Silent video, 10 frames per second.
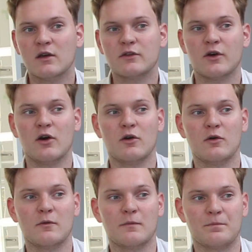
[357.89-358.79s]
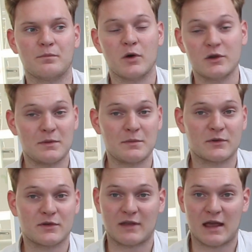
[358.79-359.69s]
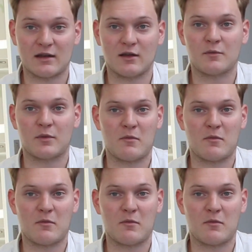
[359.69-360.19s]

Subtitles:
So most people just ended up